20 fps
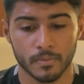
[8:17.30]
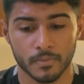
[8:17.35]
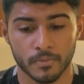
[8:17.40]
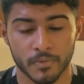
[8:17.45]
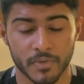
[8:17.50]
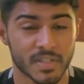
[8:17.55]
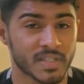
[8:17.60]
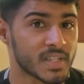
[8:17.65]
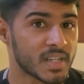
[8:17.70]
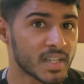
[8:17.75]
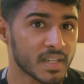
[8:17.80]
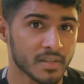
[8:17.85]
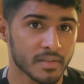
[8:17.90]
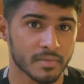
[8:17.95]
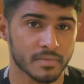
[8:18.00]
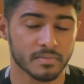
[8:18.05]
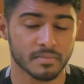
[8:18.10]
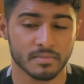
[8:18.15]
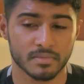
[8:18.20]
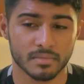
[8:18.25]
firstly,
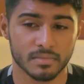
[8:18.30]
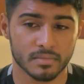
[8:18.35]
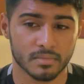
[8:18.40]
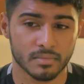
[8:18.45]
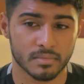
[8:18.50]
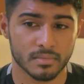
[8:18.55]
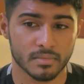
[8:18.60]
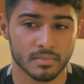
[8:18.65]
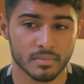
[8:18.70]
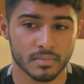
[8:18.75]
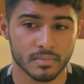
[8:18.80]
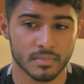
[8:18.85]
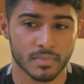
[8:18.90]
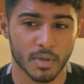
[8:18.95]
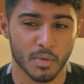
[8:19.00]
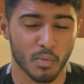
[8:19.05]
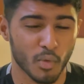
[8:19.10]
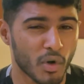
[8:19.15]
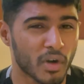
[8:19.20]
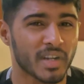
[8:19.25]

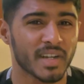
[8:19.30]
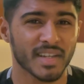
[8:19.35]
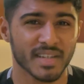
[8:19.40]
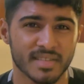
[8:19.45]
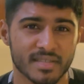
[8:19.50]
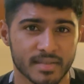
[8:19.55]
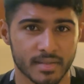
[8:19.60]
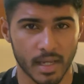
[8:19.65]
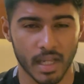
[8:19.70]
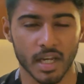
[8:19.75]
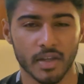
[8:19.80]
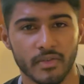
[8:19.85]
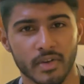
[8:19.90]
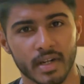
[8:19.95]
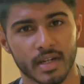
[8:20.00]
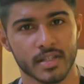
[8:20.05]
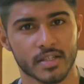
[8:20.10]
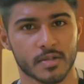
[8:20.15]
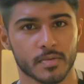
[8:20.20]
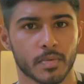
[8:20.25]
what is
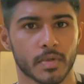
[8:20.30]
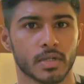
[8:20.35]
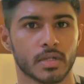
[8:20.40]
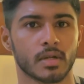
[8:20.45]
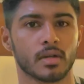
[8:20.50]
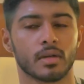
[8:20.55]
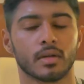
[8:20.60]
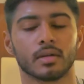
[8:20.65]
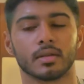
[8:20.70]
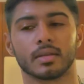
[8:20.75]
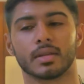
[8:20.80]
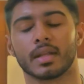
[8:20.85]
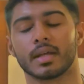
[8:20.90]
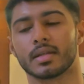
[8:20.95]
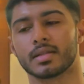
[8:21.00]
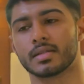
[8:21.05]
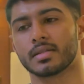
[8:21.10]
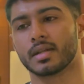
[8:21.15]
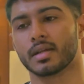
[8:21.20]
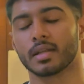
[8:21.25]
elevator pitch? There
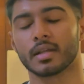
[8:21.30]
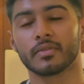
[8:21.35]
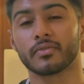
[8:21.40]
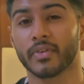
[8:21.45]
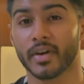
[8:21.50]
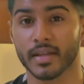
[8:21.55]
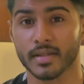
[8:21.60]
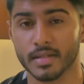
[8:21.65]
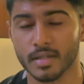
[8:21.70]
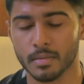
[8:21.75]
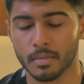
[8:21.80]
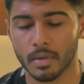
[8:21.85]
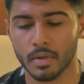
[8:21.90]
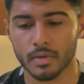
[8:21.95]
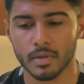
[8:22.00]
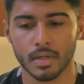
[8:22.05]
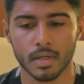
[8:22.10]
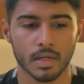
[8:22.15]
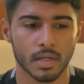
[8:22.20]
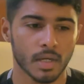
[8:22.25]
is nothing fancy
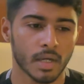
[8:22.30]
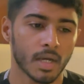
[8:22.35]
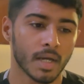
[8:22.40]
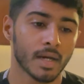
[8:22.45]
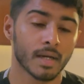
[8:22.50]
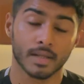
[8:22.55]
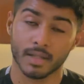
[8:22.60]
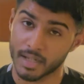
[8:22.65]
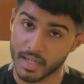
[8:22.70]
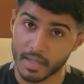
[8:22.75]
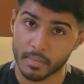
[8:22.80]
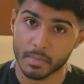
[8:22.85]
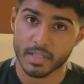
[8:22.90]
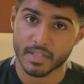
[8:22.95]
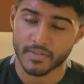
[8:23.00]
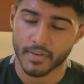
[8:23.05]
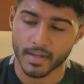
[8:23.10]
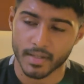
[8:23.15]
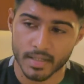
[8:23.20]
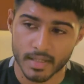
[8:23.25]
about it. The name is
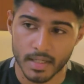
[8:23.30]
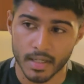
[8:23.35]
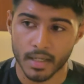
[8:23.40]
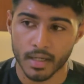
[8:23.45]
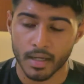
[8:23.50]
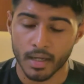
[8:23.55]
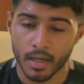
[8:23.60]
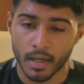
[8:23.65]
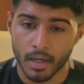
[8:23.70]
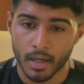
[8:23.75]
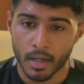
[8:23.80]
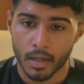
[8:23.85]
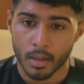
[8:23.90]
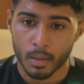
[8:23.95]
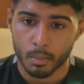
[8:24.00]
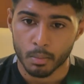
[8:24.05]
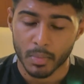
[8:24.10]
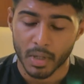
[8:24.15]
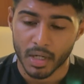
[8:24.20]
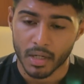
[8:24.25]
fancy,
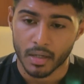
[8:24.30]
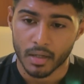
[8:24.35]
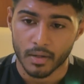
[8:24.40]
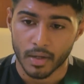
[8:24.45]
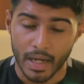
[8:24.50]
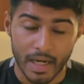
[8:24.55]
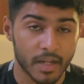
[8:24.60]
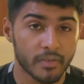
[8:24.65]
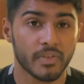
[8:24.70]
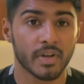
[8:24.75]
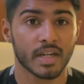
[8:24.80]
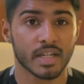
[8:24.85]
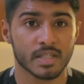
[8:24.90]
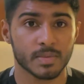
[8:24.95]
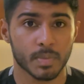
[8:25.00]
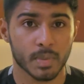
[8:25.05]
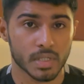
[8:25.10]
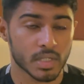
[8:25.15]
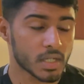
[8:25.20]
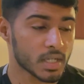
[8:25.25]
but elevator
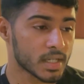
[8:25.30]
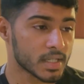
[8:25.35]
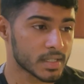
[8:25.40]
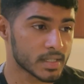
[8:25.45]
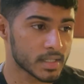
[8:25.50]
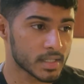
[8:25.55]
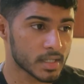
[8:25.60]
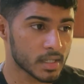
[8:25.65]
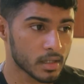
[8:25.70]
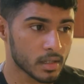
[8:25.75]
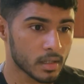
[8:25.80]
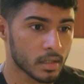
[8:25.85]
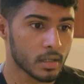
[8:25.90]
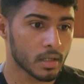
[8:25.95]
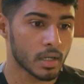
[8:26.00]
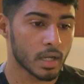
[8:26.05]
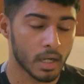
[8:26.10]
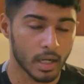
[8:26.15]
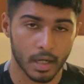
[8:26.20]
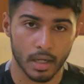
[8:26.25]
pitch is
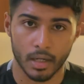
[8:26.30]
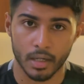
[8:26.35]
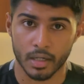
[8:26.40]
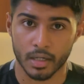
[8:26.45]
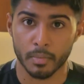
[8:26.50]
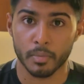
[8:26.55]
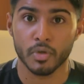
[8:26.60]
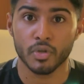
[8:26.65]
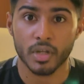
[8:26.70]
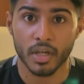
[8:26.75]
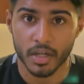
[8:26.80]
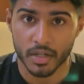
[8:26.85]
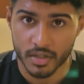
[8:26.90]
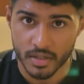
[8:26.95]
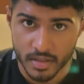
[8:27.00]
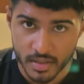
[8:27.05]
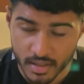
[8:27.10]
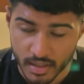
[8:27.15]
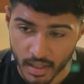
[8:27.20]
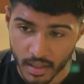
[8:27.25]
a
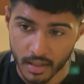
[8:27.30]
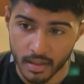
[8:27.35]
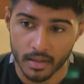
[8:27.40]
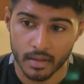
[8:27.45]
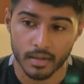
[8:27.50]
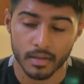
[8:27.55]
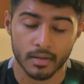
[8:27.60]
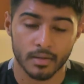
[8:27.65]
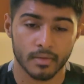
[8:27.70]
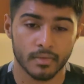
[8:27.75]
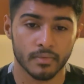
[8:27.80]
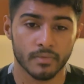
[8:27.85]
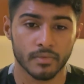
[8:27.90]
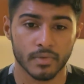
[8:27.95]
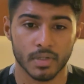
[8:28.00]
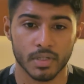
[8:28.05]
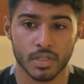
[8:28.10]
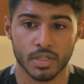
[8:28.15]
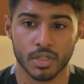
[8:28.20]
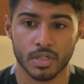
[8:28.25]
communication style
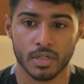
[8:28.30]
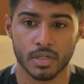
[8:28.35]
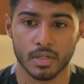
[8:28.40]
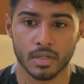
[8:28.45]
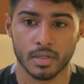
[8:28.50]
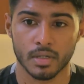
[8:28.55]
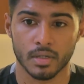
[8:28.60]
which